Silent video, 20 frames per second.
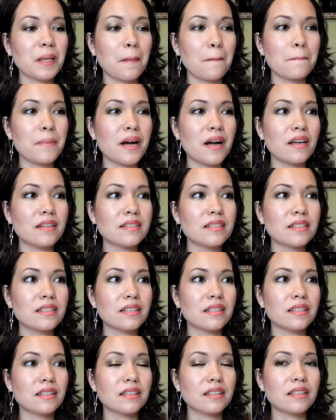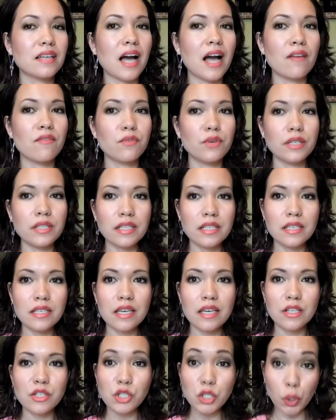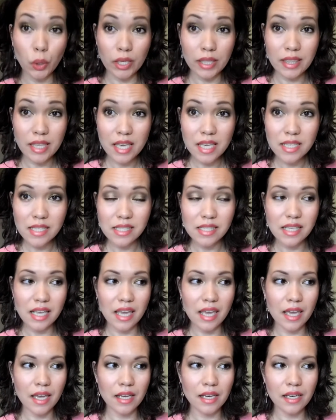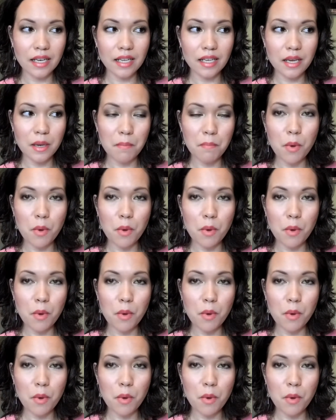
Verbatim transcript: but I really enjoyed this and